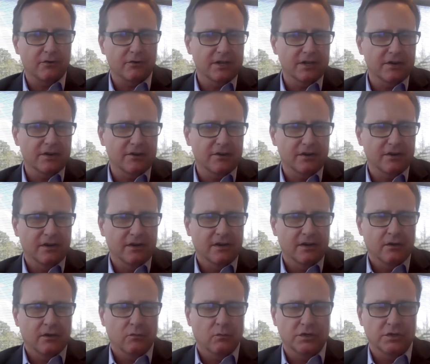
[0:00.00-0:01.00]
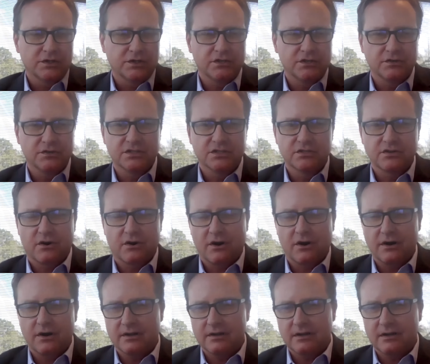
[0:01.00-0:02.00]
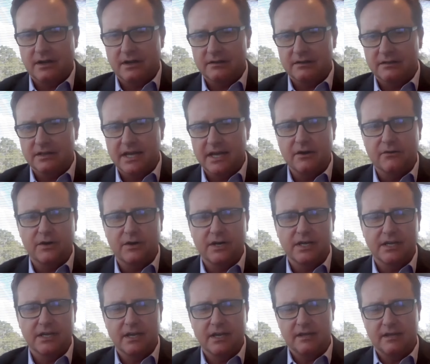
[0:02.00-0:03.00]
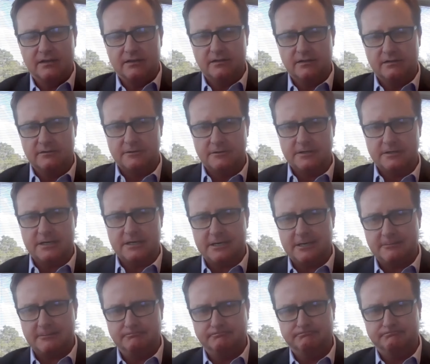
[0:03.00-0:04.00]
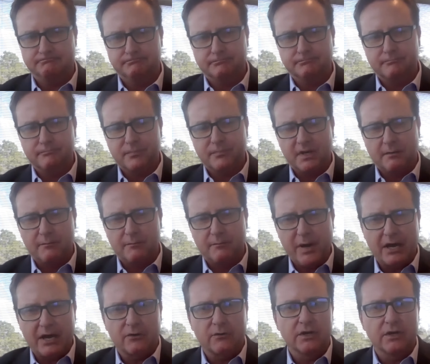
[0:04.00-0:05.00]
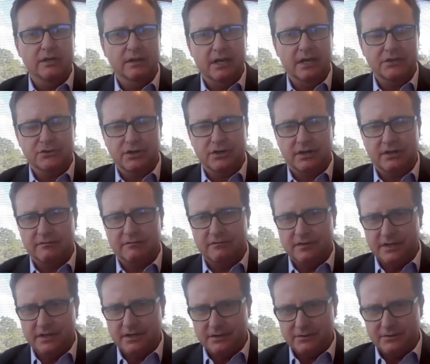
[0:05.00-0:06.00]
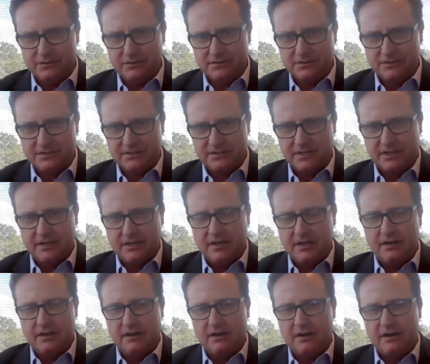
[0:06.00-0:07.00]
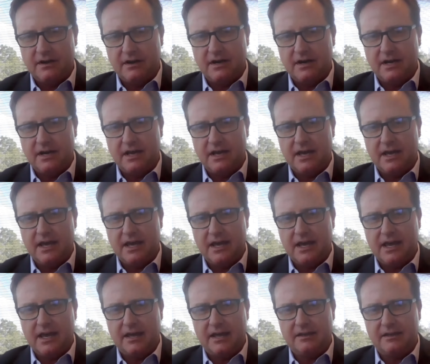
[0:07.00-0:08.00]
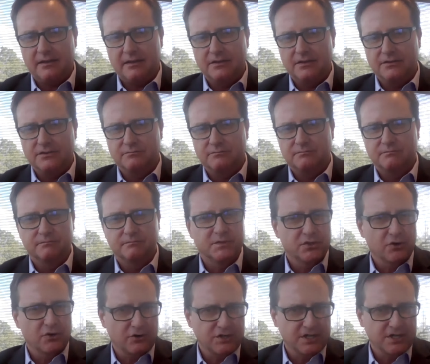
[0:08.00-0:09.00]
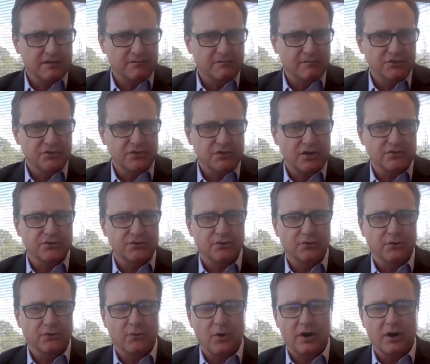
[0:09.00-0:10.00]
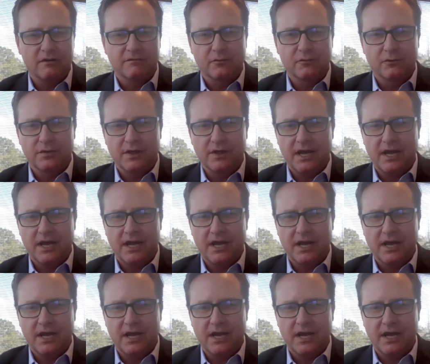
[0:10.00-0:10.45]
earlier, once you start layering in battery electric vehicles and the charging infrastructure required for